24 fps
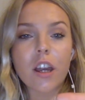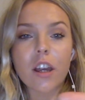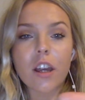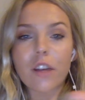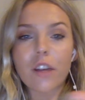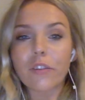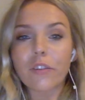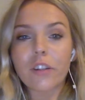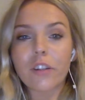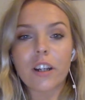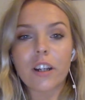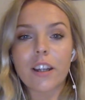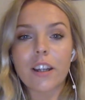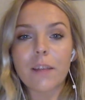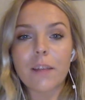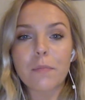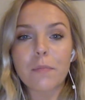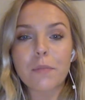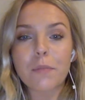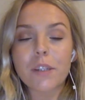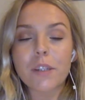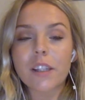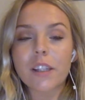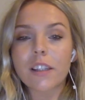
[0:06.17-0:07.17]
of
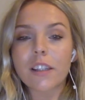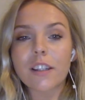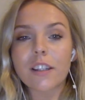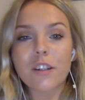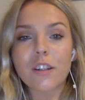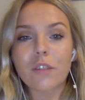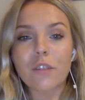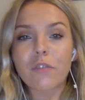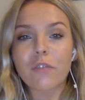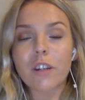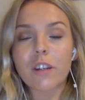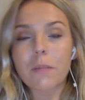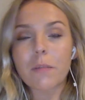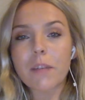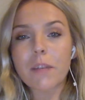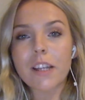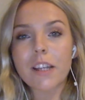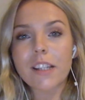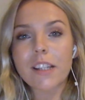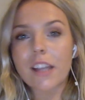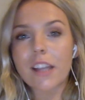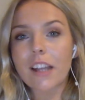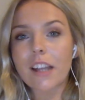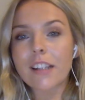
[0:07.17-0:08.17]
clips and they don't really make
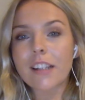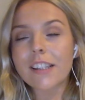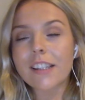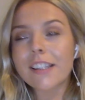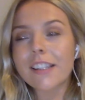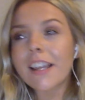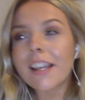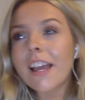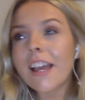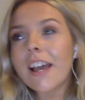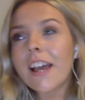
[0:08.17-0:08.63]
sense.